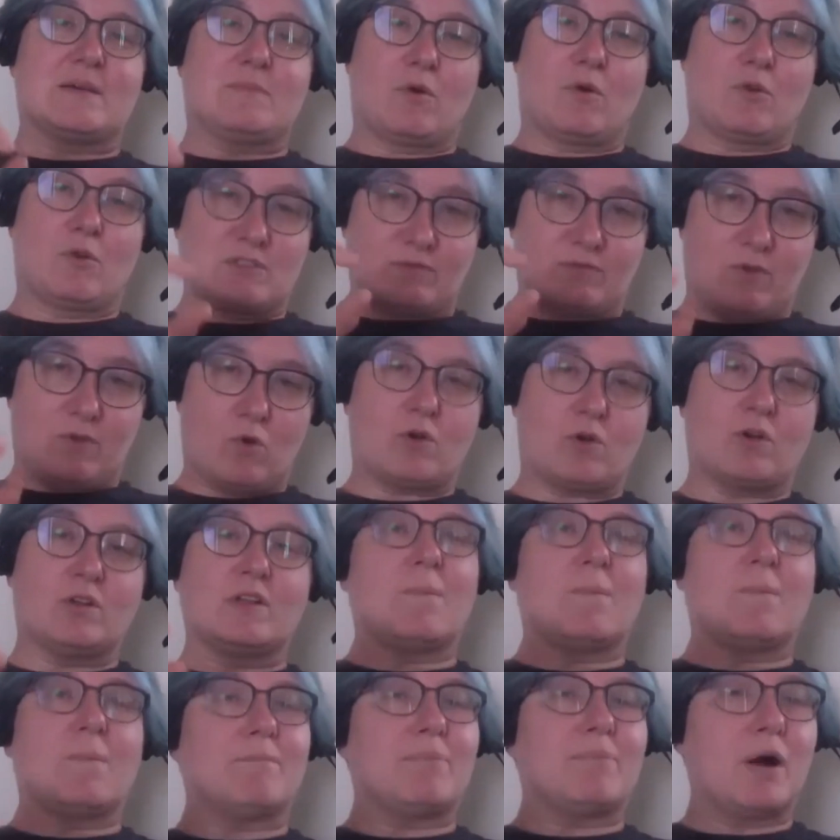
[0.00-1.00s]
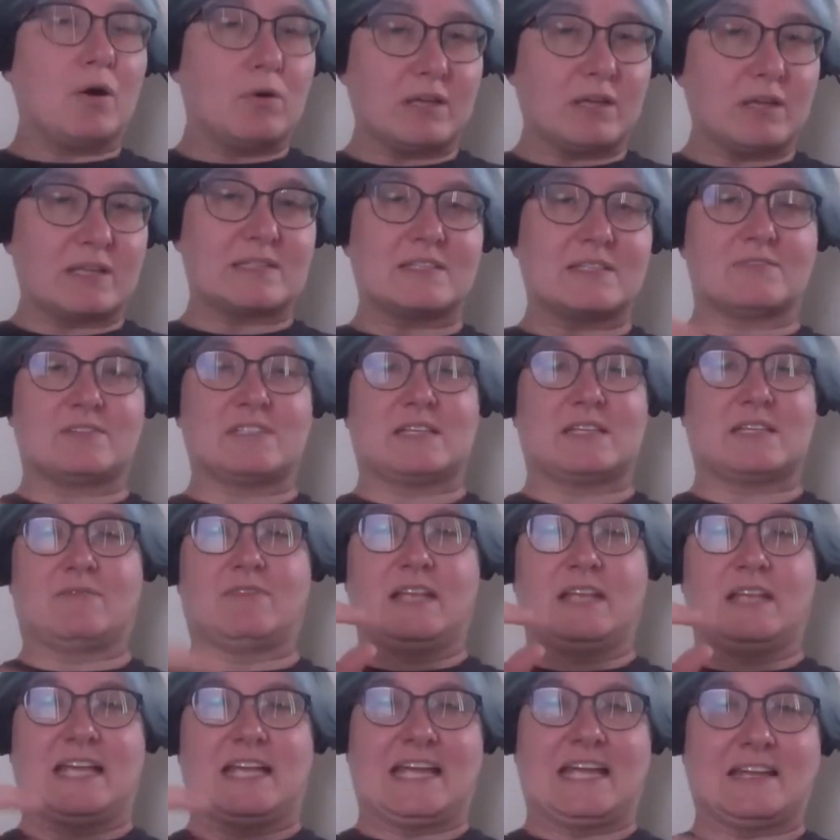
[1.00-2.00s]
most vocal opponents of
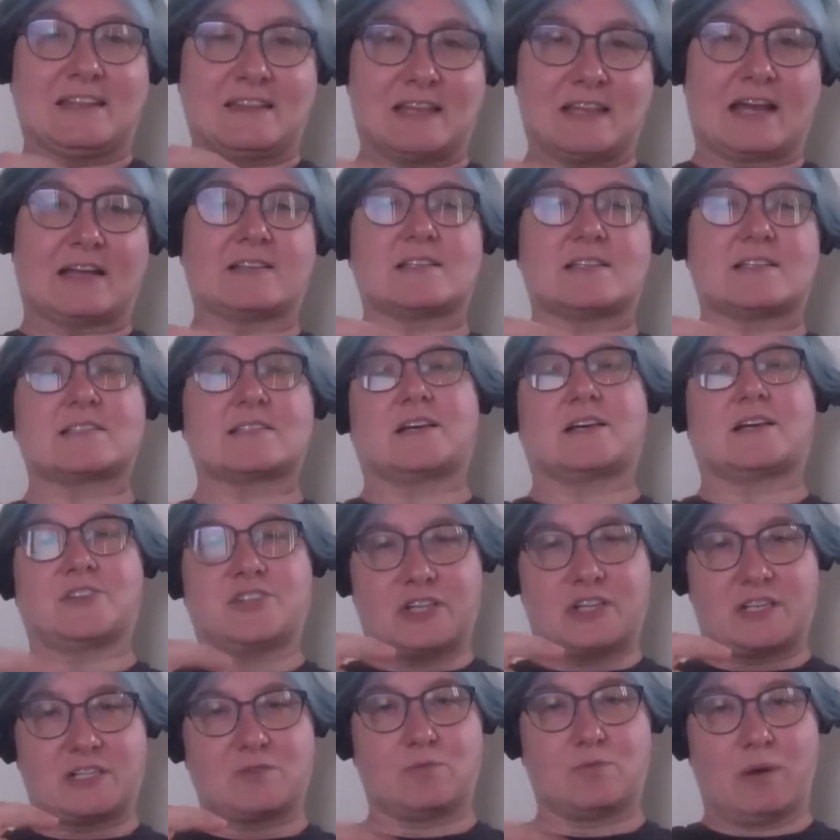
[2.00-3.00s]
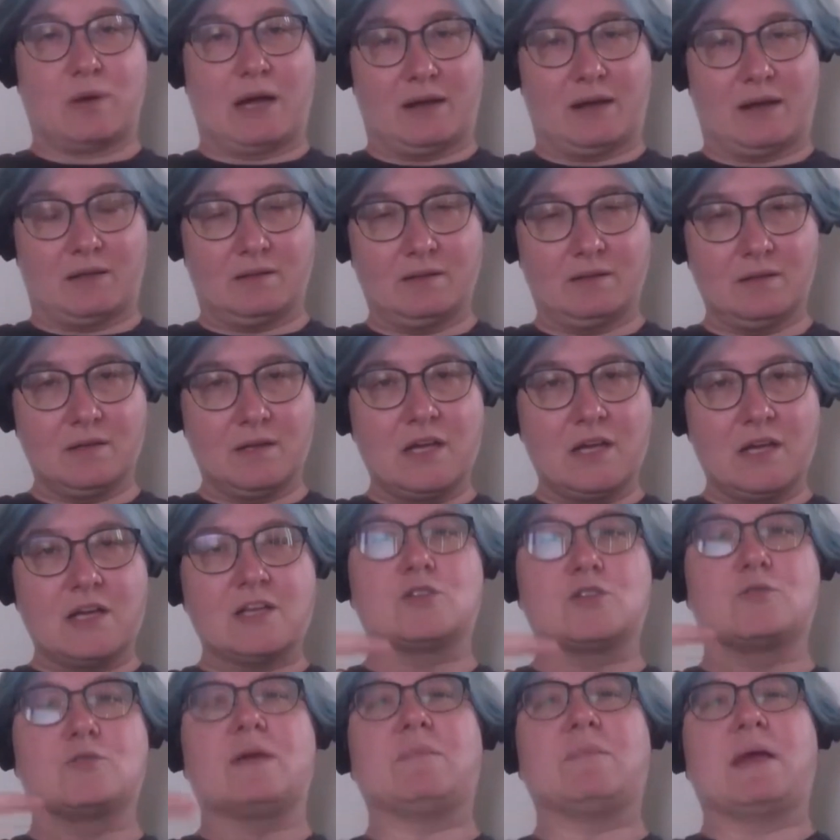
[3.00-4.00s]
Symfony in that discussion as well.
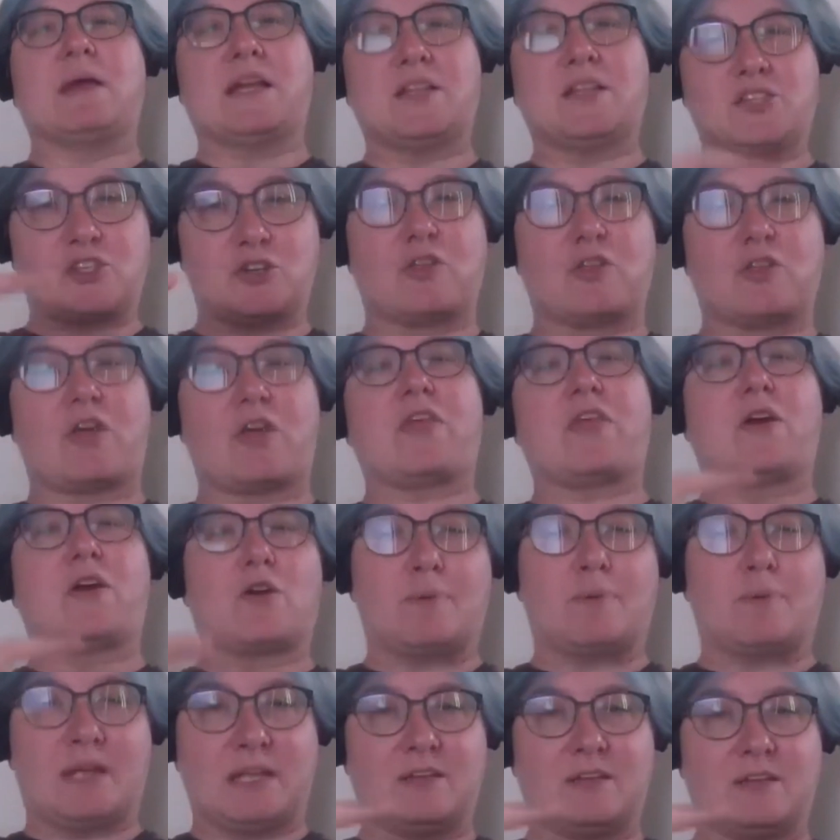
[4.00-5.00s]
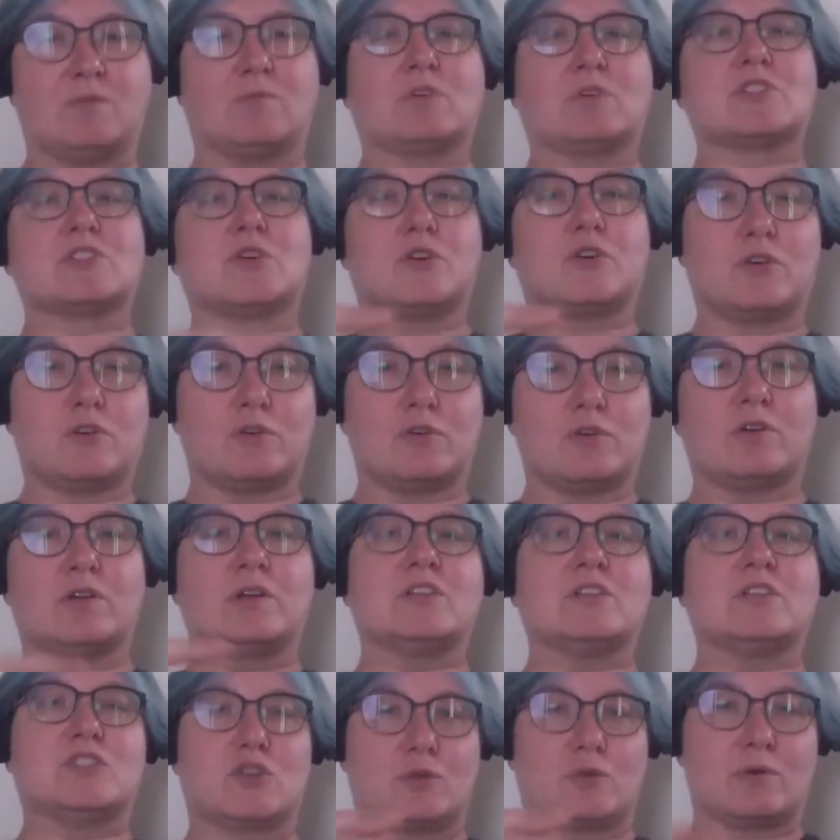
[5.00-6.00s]
So we made sure that their opinion was heard
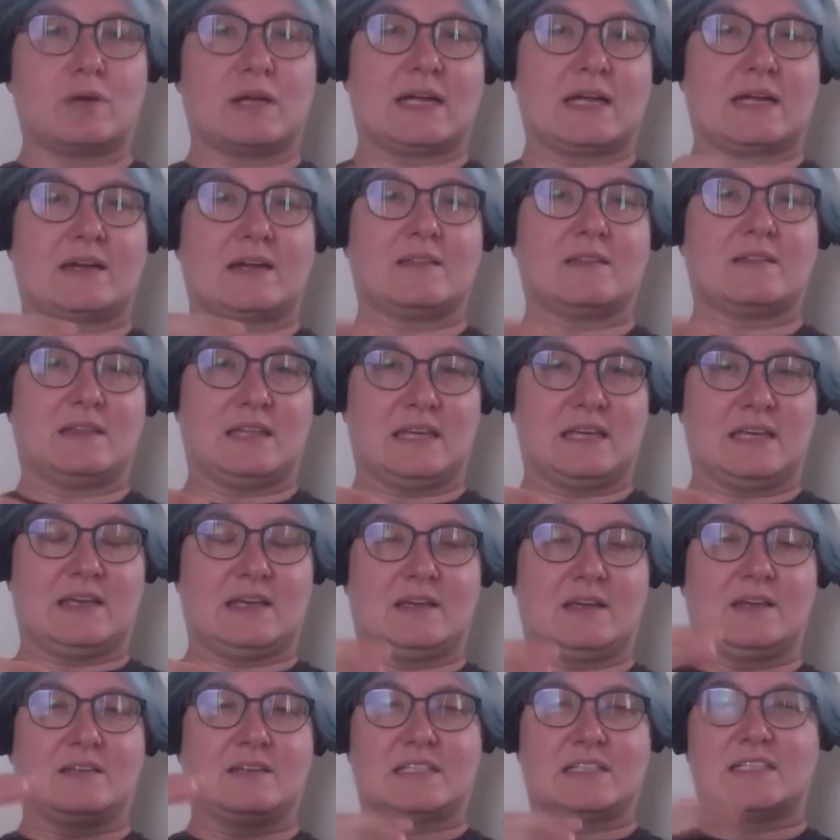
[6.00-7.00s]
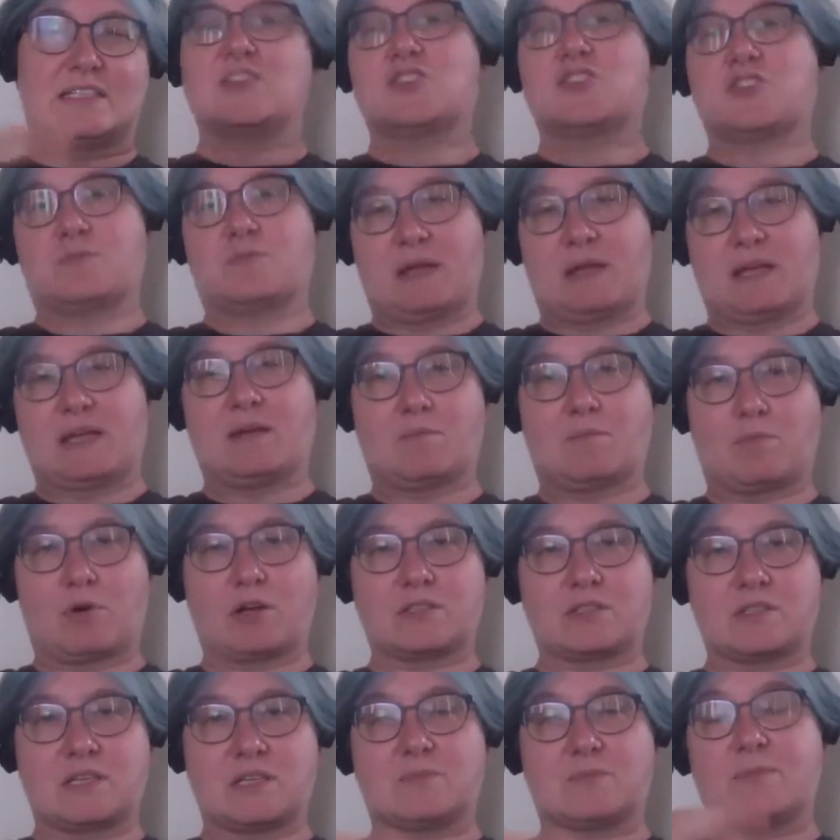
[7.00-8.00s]
during the decision-making
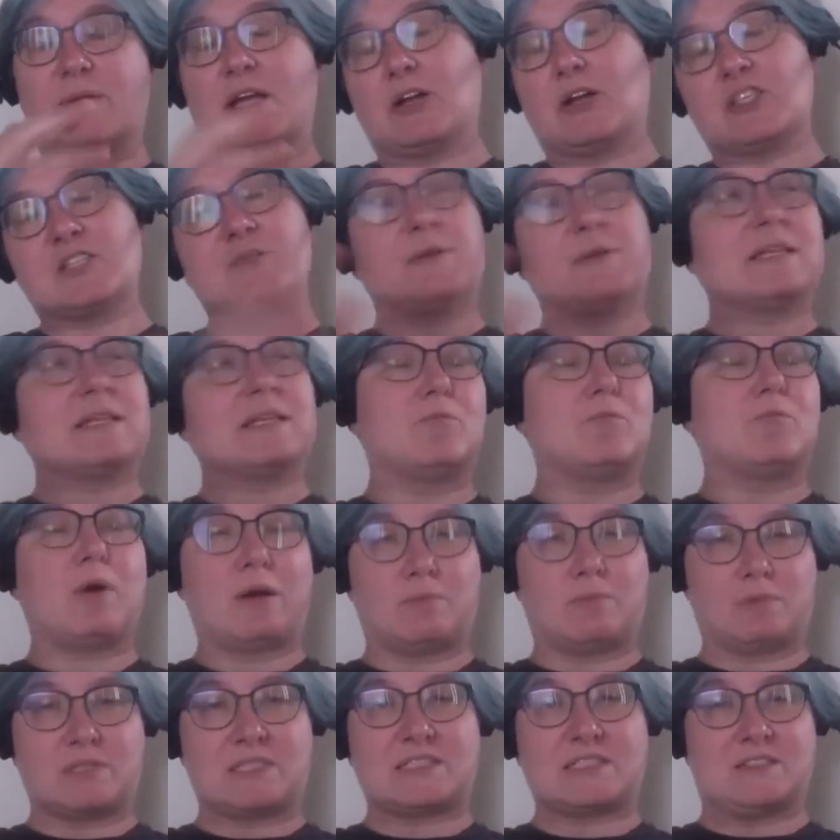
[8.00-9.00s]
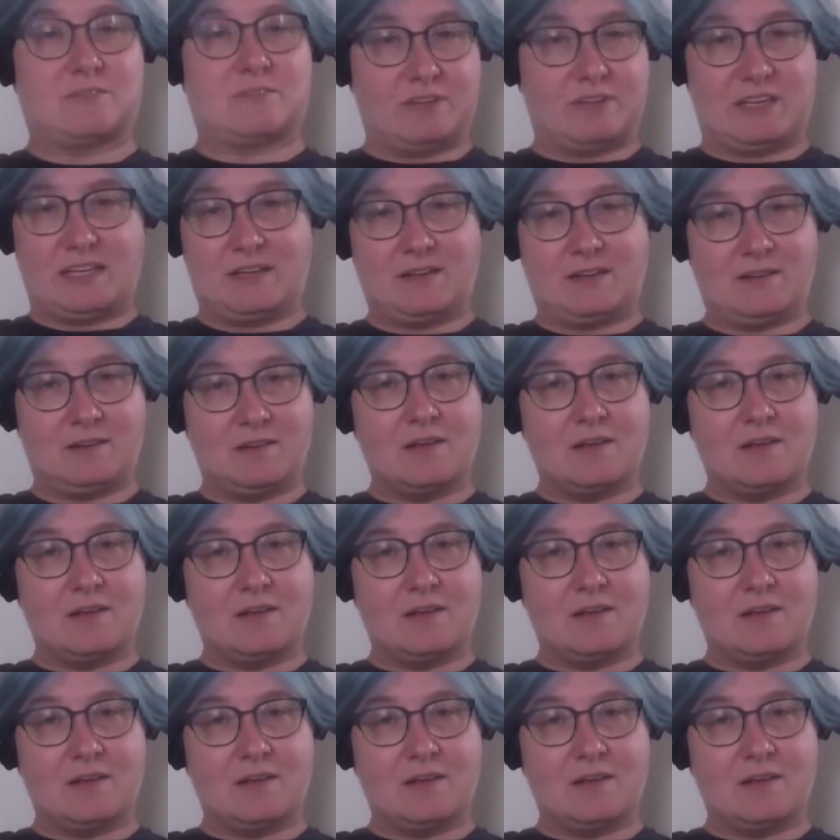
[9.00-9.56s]
process. And we ultimately went with Symfony,